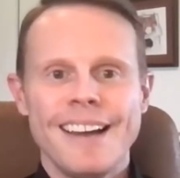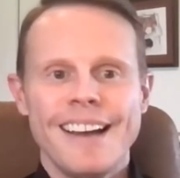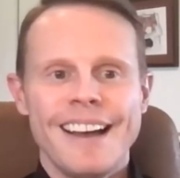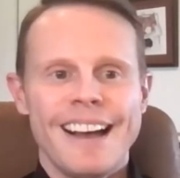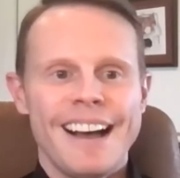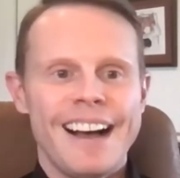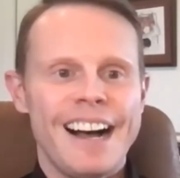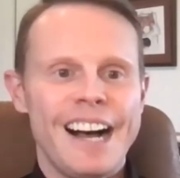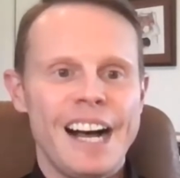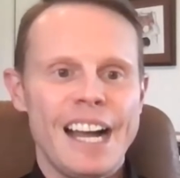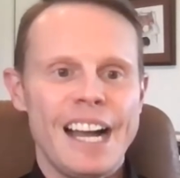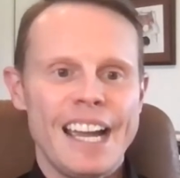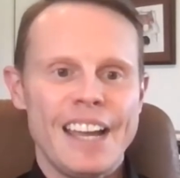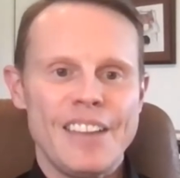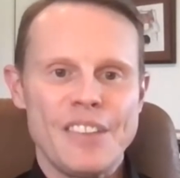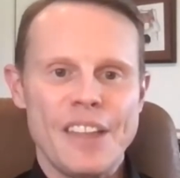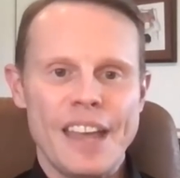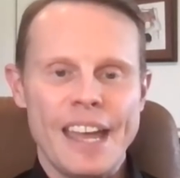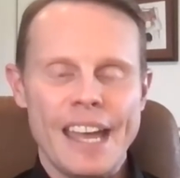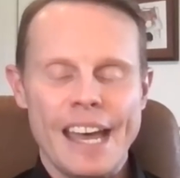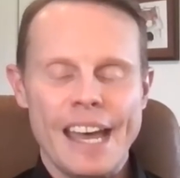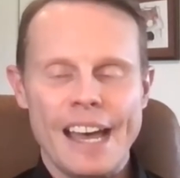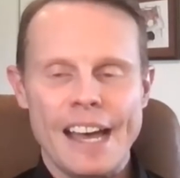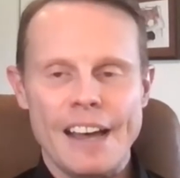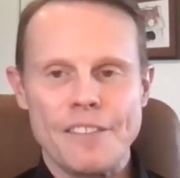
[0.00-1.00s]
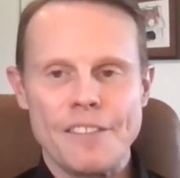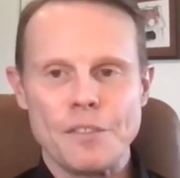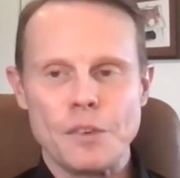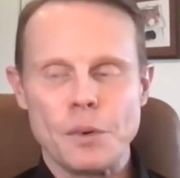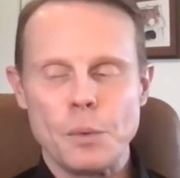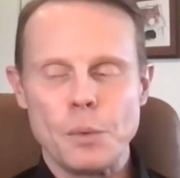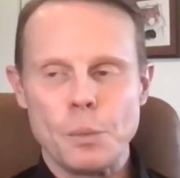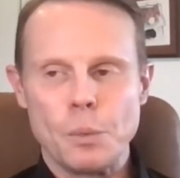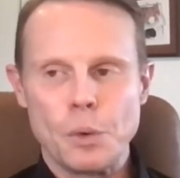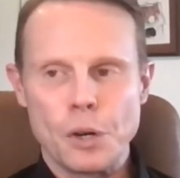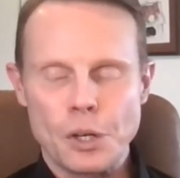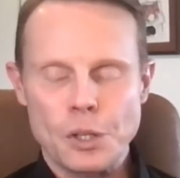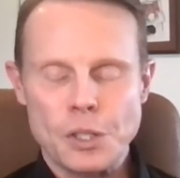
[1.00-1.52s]
and they have
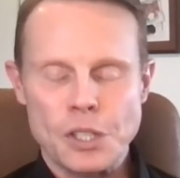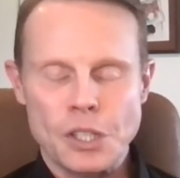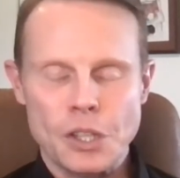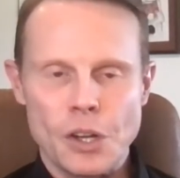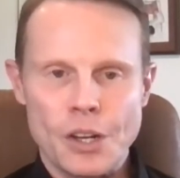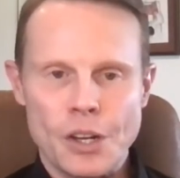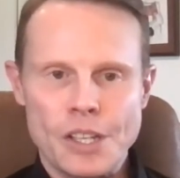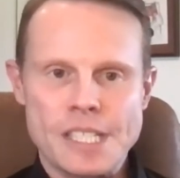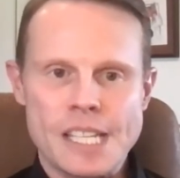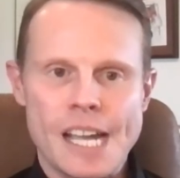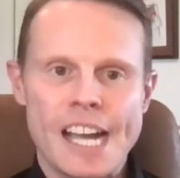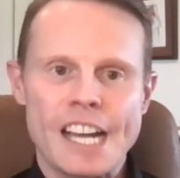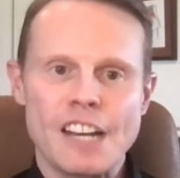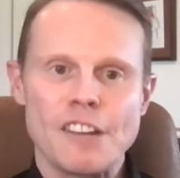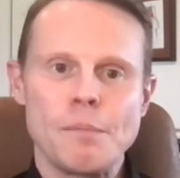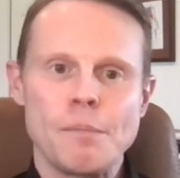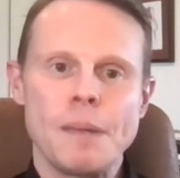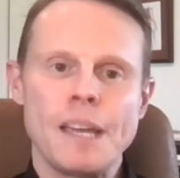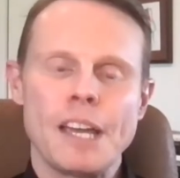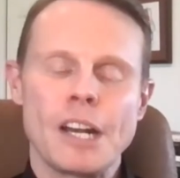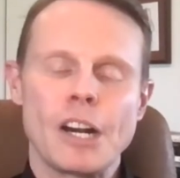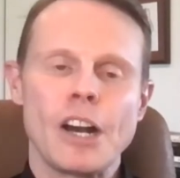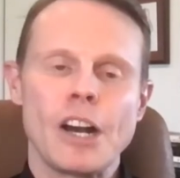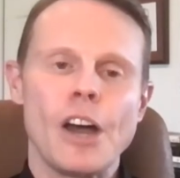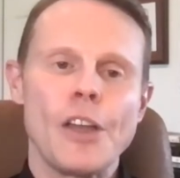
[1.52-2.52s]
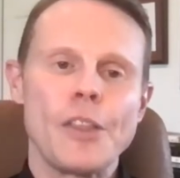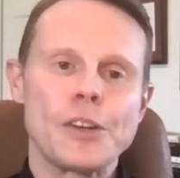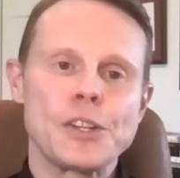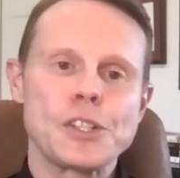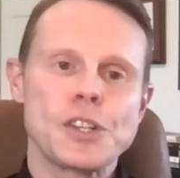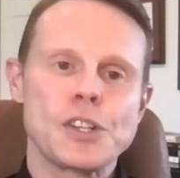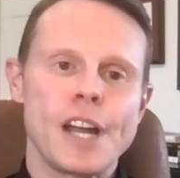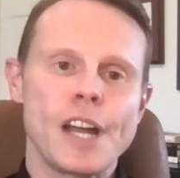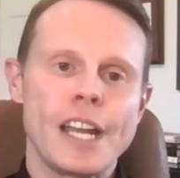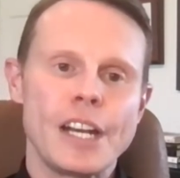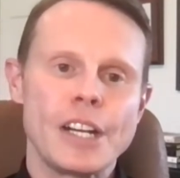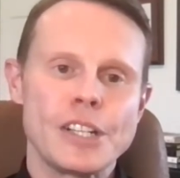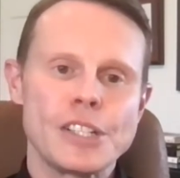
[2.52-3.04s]
worked alongside of me and our other
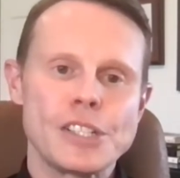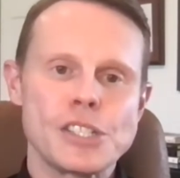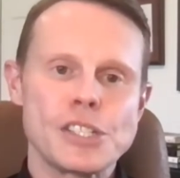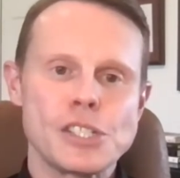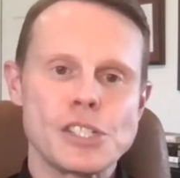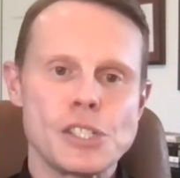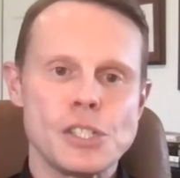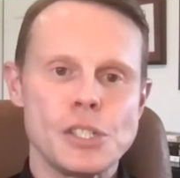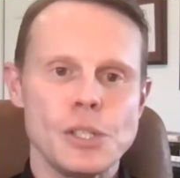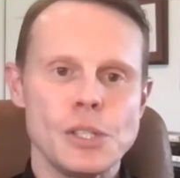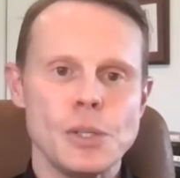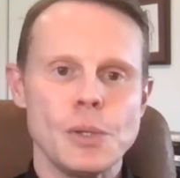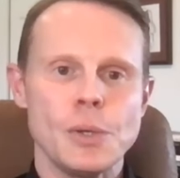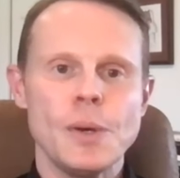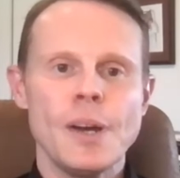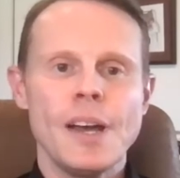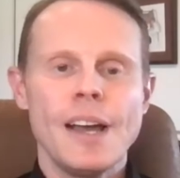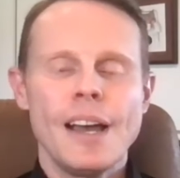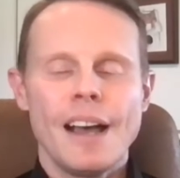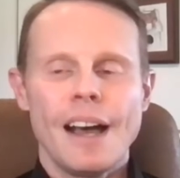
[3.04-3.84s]
trainers to